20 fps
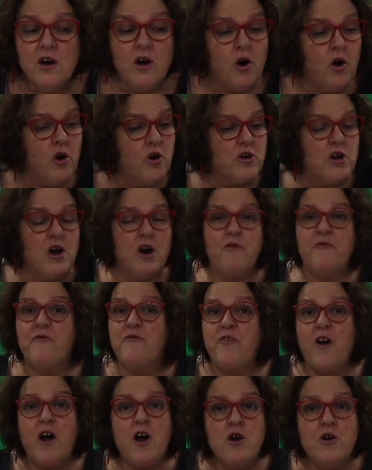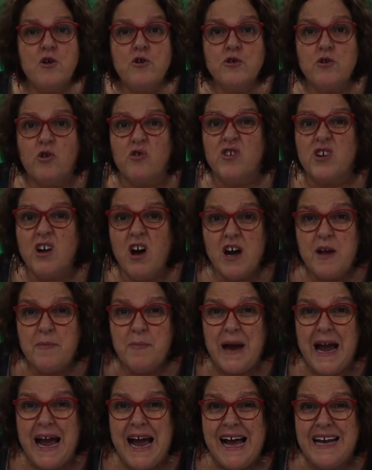on a phone or an
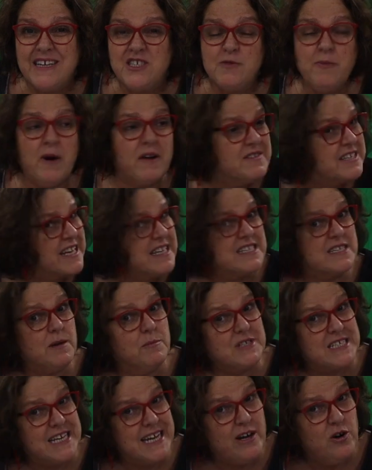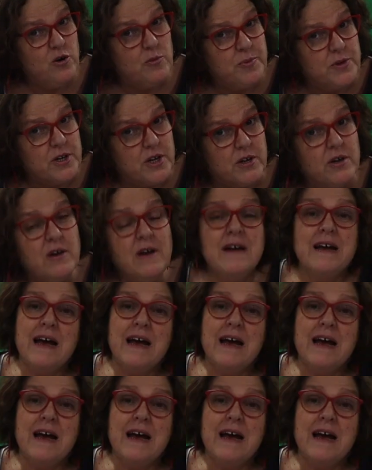iPad, you might have to get someone to help you,